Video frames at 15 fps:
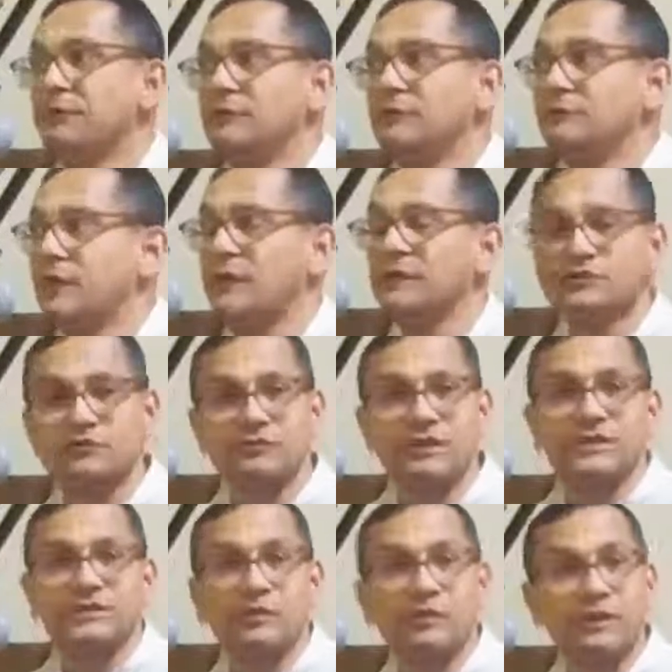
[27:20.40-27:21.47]
on the
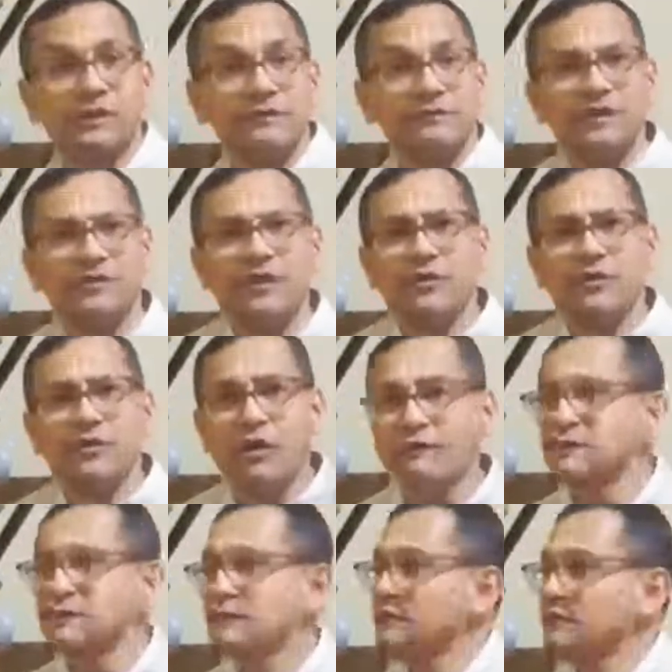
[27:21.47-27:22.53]
streets, or even in our
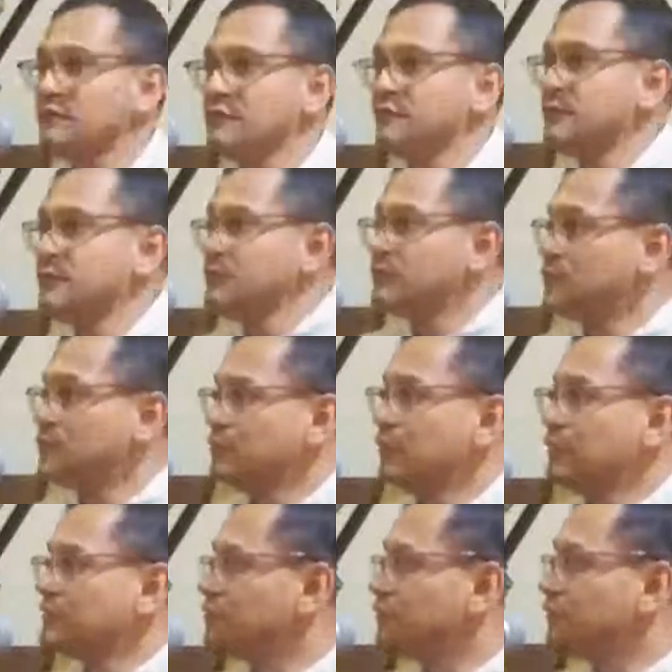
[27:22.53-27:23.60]
office, or if you're in school, at
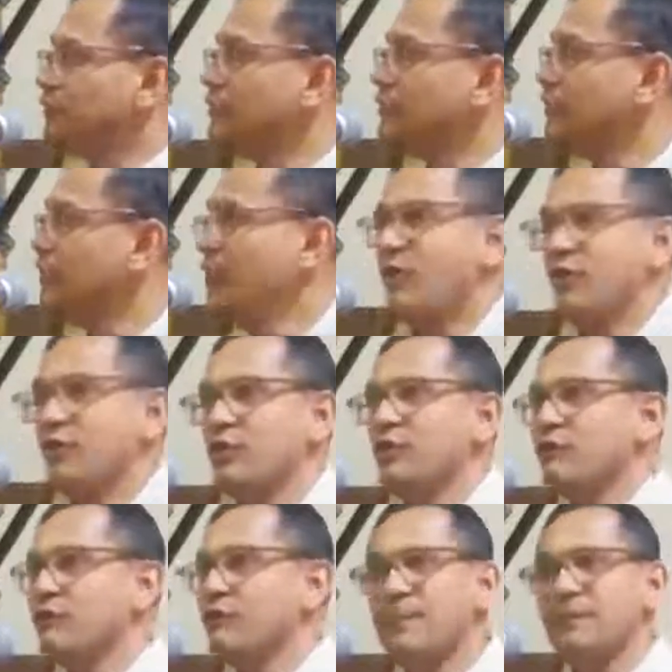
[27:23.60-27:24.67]
school, or your
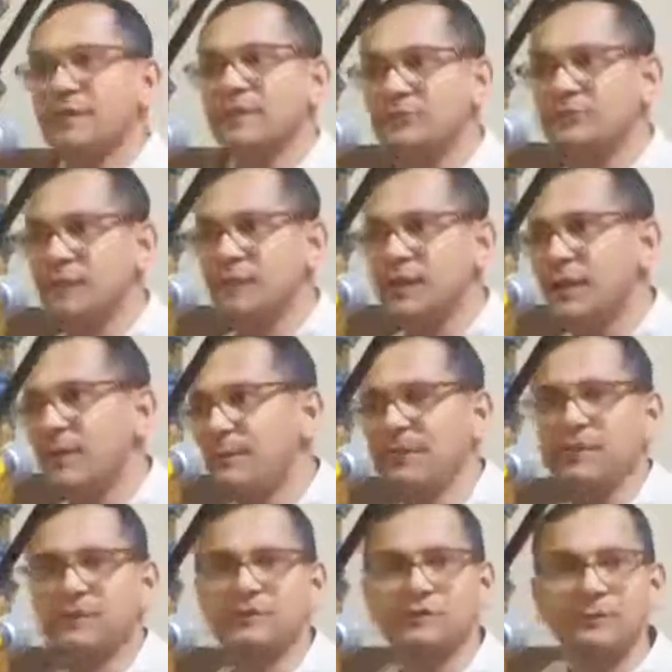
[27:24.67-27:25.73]
family who may not be
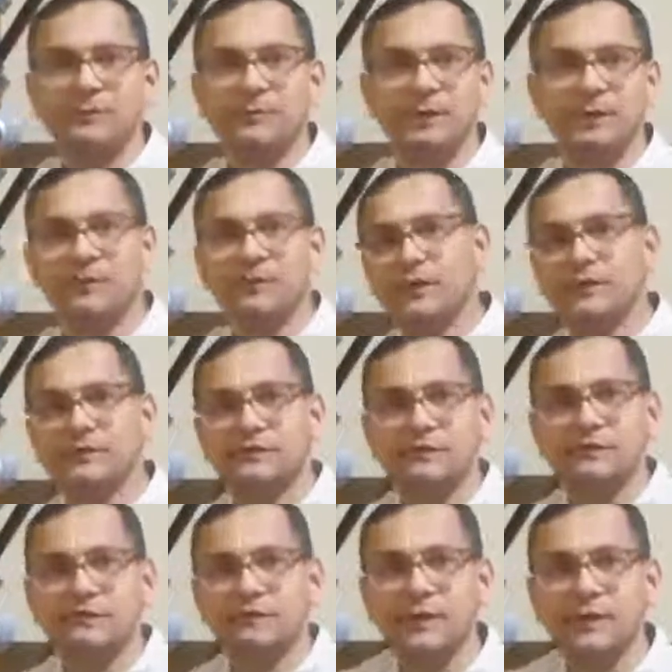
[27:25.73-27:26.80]
into it, but at the
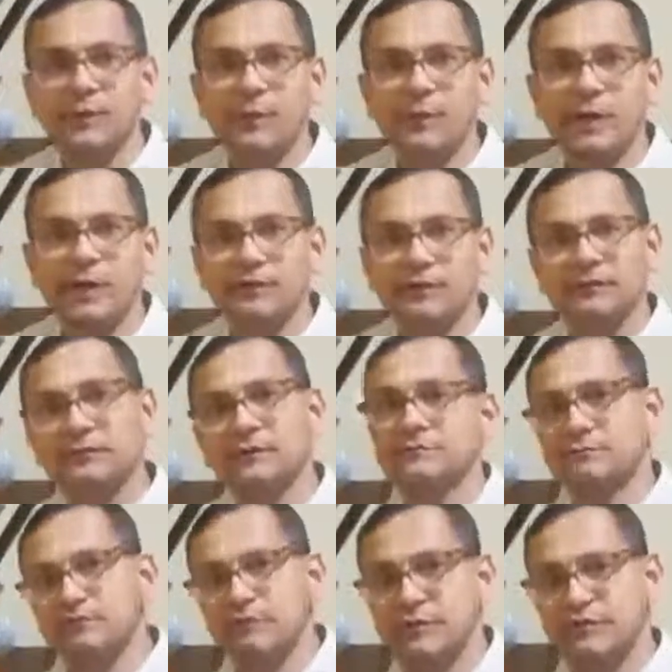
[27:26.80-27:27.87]
family wedding,
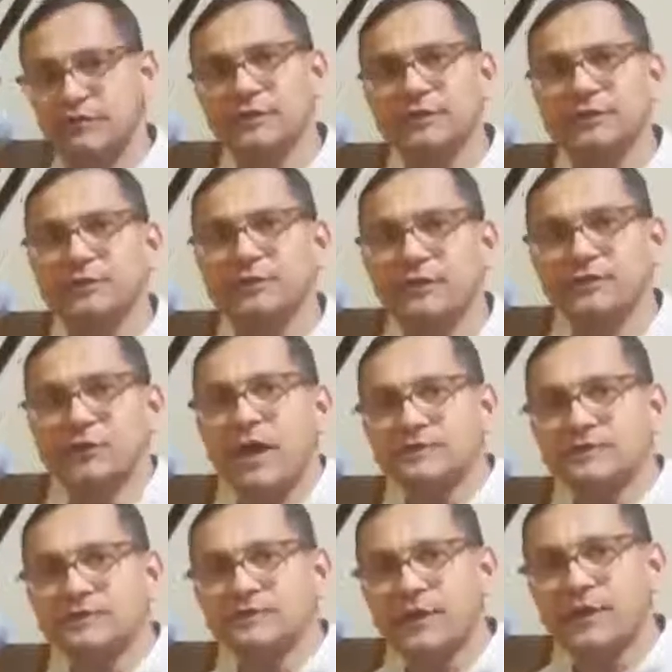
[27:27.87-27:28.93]
preach a little. So
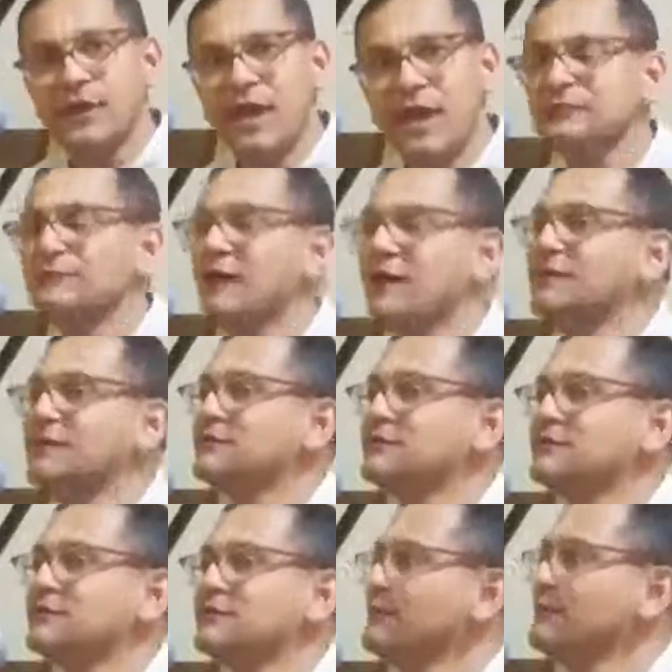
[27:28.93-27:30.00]
as
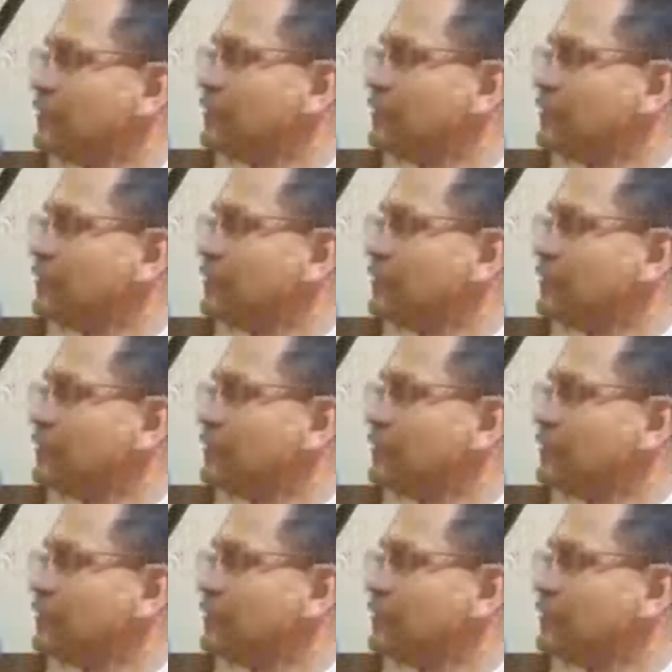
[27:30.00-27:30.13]
Vaishnavas, Gaudiya